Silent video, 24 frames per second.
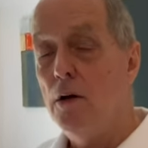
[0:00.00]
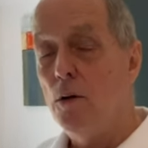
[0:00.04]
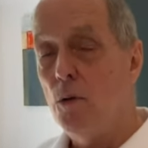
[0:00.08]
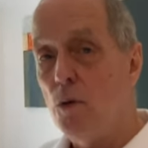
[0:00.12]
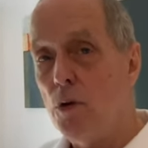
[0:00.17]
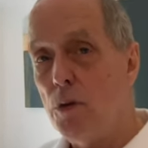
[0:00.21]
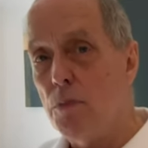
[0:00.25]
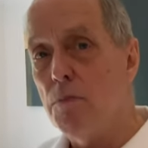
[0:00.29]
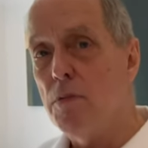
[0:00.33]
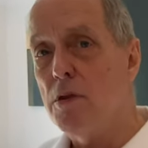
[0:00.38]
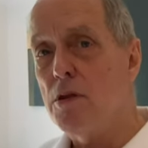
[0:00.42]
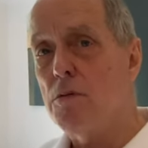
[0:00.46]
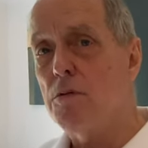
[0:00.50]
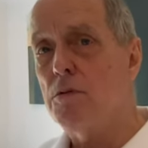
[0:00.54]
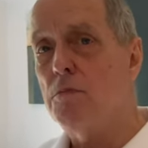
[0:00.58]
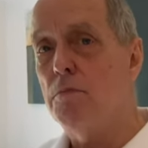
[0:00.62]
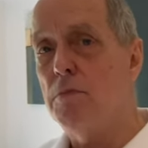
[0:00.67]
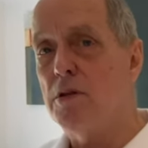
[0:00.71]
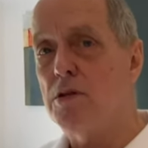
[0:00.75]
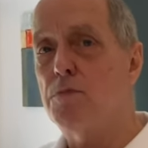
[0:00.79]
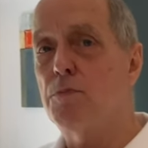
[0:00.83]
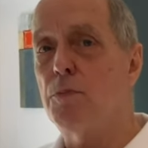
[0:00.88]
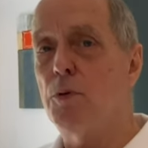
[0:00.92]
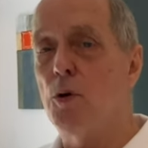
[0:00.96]
with
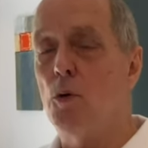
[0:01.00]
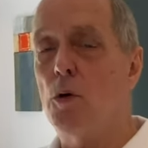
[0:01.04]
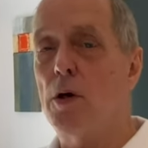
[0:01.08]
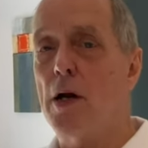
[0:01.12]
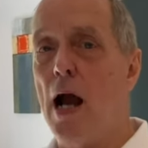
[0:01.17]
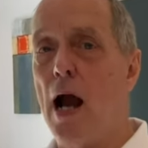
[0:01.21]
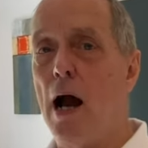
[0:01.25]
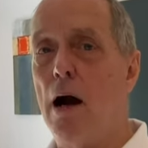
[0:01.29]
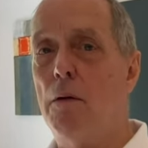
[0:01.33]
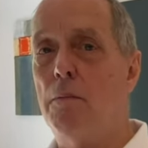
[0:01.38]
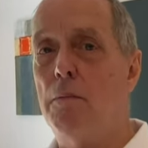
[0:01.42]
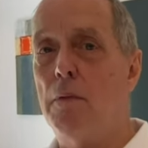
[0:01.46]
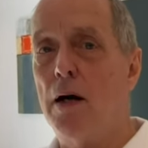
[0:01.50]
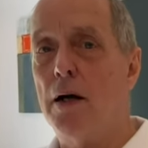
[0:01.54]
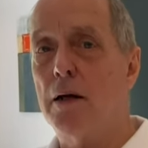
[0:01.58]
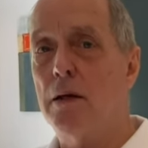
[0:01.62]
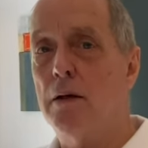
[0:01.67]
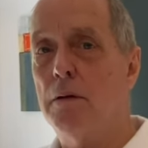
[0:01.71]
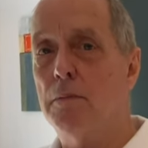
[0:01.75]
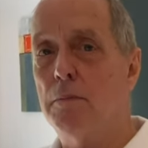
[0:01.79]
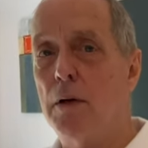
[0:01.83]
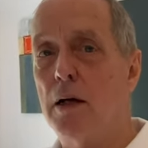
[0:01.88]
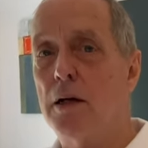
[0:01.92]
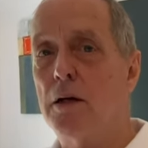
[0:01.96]
Miss Bua Khao, my
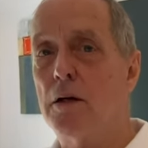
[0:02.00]
my